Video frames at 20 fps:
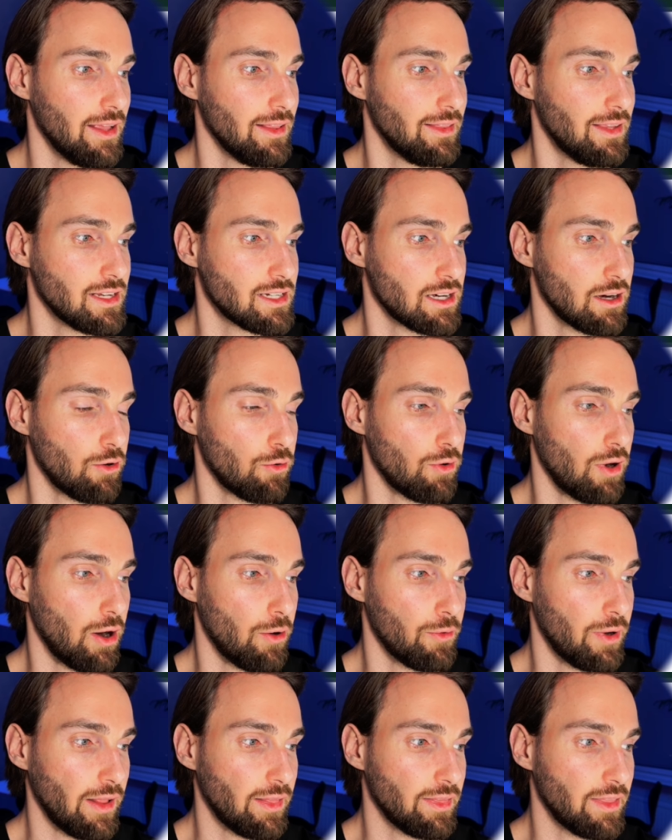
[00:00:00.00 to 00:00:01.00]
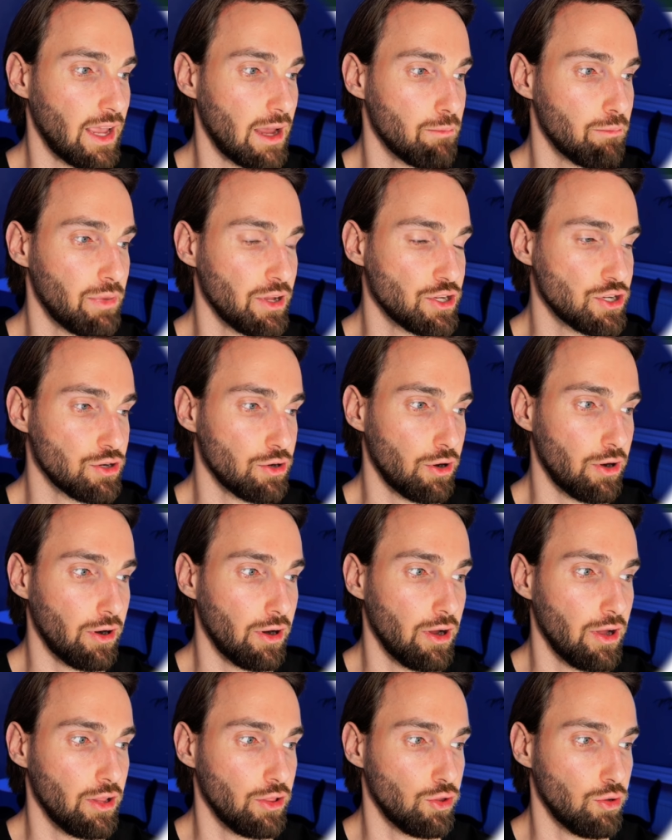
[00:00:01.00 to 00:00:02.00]
this rounded temperature
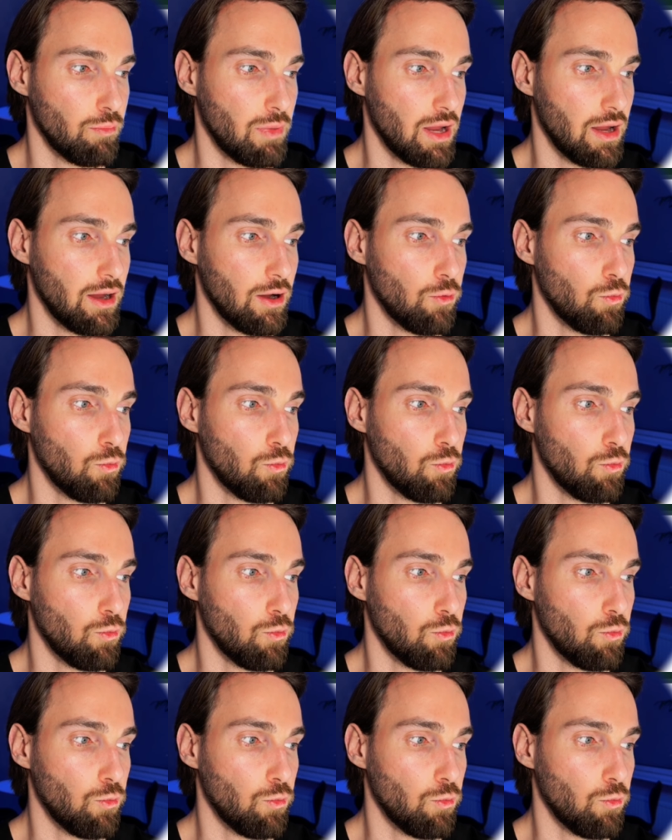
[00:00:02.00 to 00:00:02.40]
to be